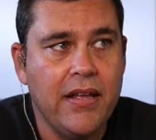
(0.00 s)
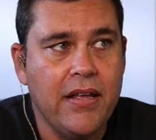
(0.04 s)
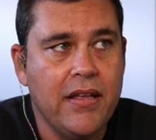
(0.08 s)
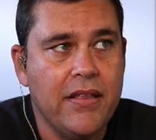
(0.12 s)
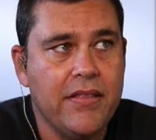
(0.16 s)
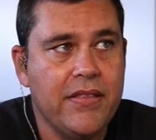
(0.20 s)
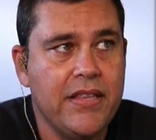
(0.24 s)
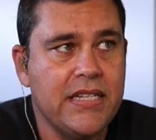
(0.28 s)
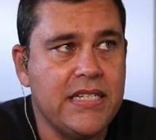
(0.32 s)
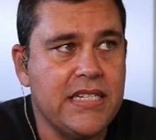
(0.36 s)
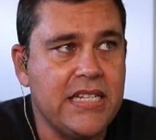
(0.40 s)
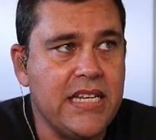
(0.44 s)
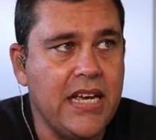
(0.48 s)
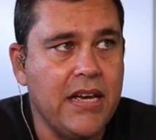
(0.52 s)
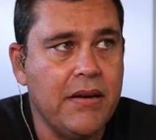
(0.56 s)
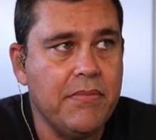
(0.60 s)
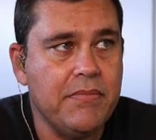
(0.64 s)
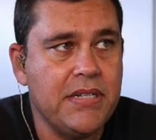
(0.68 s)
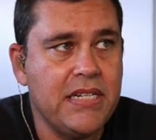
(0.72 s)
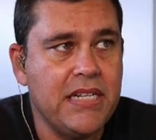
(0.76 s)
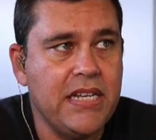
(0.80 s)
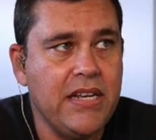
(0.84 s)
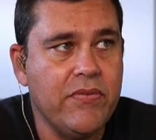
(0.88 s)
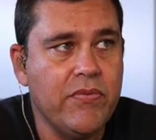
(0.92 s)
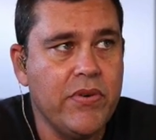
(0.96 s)
This
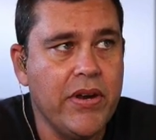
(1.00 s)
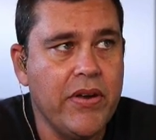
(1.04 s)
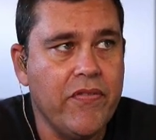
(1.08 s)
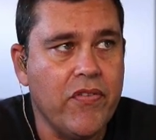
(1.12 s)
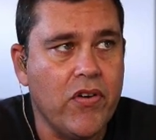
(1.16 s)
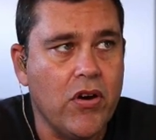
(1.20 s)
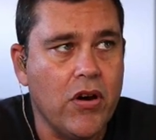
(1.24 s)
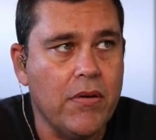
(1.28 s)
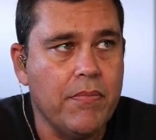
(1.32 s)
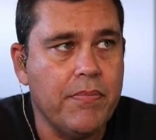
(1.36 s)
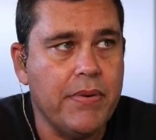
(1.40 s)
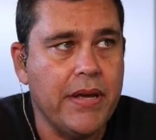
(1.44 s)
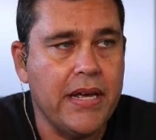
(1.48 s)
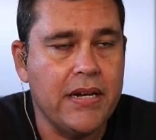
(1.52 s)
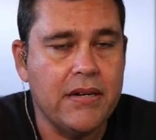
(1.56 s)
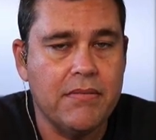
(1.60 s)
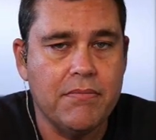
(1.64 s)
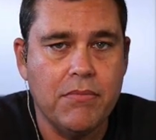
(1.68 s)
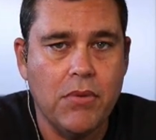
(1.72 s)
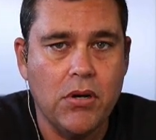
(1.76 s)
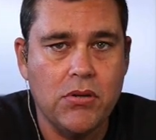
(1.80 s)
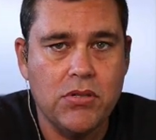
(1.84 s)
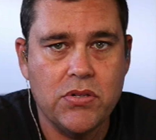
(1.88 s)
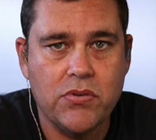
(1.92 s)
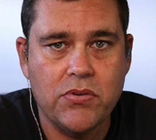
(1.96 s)
EMT reverb and
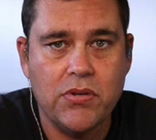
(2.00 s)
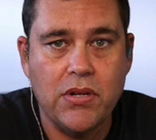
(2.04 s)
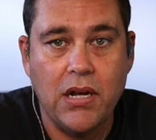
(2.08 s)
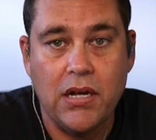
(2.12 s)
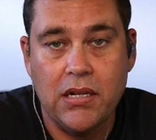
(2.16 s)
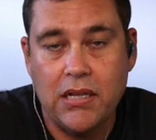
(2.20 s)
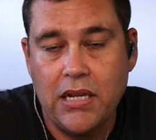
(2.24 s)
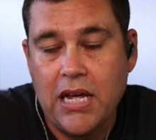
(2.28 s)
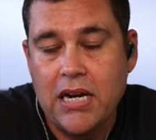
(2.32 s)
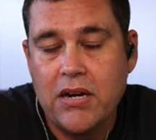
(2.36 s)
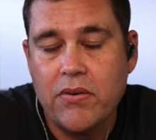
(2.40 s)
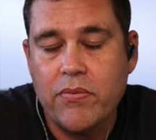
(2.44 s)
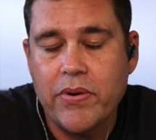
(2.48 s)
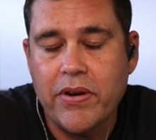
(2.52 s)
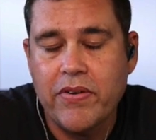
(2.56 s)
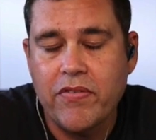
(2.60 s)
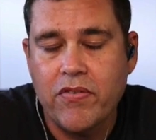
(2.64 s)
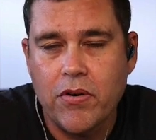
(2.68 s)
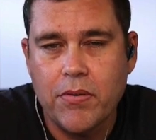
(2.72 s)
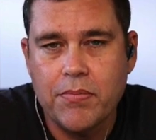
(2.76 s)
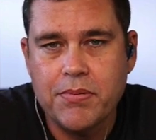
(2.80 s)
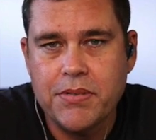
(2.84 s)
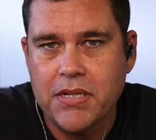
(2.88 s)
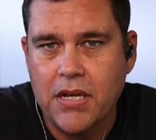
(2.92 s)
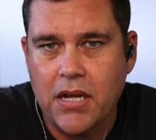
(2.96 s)
a lot of
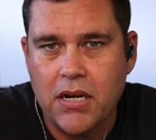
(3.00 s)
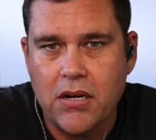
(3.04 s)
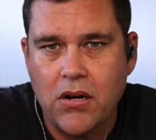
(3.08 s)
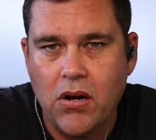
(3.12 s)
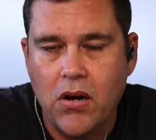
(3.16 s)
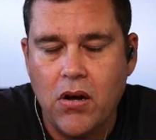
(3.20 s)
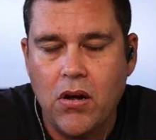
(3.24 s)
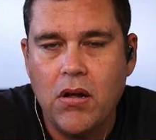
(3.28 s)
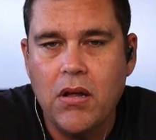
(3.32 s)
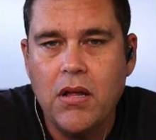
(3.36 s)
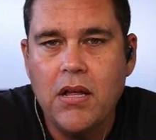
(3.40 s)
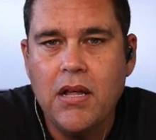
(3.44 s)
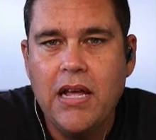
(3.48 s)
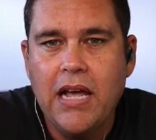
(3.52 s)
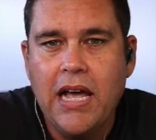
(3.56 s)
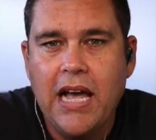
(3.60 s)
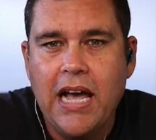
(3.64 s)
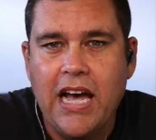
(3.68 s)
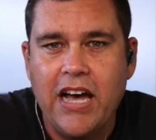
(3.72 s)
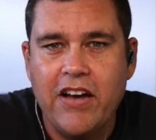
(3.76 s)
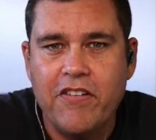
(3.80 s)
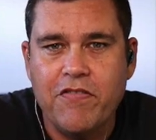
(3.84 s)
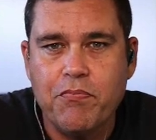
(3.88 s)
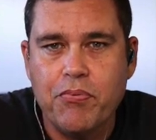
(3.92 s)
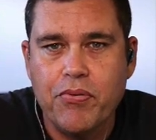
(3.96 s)
reverbs, not all,
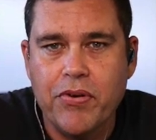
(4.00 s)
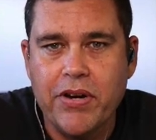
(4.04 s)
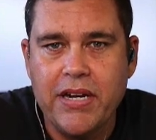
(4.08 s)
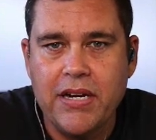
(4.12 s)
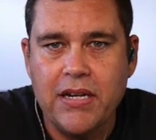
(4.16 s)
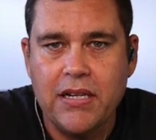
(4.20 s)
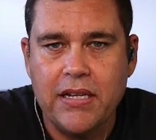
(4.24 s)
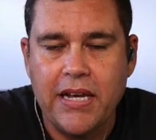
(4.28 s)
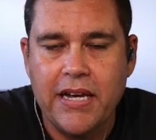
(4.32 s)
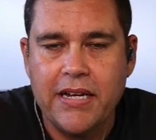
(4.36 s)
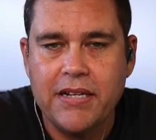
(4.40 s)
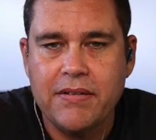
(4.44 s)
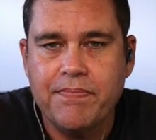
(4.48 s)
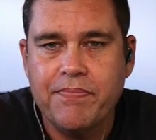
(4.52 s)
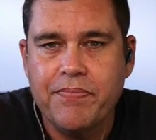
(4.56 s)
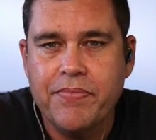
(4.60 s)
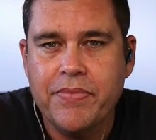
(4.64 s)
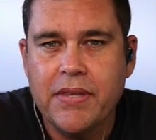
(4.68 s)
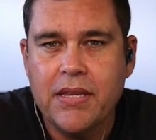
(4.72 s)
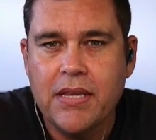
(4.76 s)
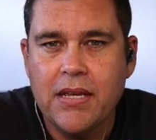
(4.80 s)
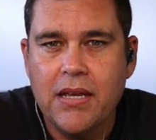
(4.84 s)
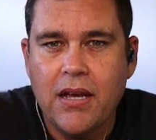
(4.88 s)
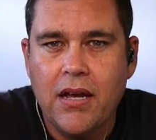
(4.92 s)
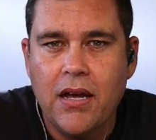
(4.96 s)
have pre-delay.
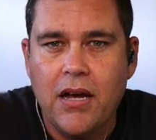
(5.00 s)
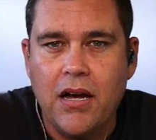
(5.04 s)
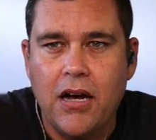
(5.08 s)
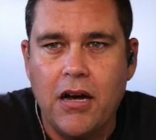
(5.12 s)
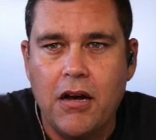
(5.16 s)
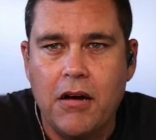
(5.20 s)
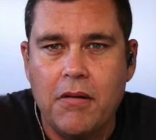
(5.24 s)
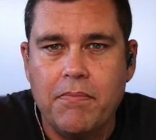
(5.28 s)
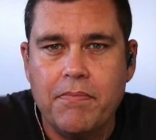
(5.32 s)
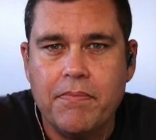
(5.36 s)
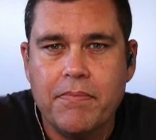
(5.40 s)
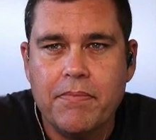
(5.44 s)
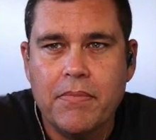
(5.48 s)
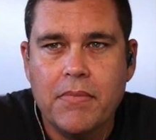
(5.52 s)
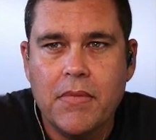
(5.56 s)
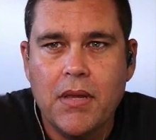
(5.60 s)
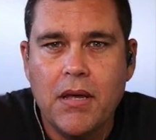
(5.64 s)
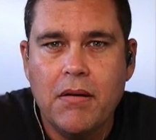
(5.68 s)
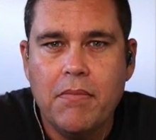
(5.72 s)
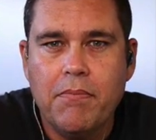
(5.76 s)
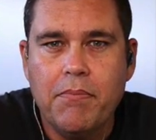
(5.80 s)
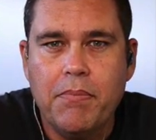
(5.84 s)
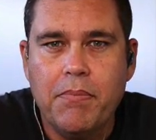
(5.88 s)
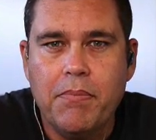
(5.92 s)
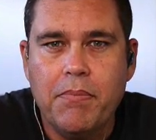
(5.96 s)

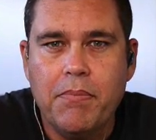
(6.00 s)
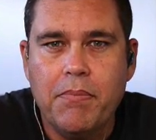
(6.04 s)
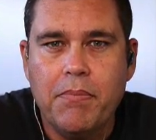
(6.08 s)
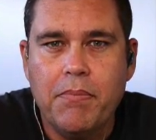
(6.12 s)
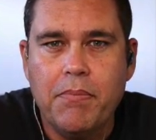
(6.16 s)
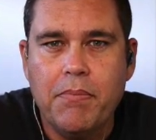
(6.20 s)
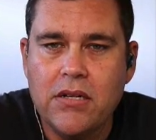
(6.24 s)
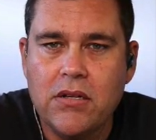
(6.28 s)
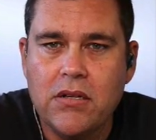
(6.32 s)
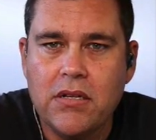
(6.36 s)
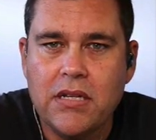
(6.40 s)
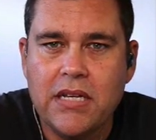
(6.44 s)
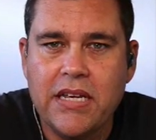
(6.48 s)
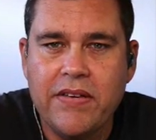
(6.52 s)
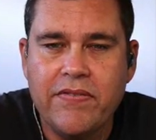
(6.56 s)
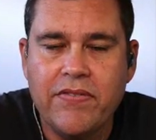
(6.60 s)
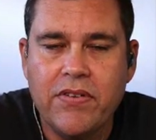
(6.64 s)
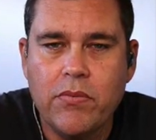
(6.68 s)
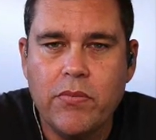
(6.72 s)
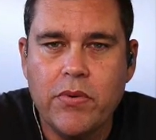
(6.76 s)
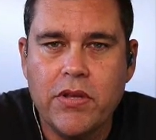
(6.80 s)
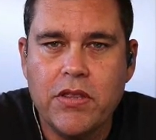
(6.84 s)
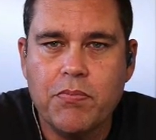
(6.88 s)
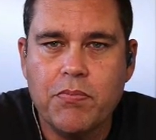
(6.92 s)
But still, even with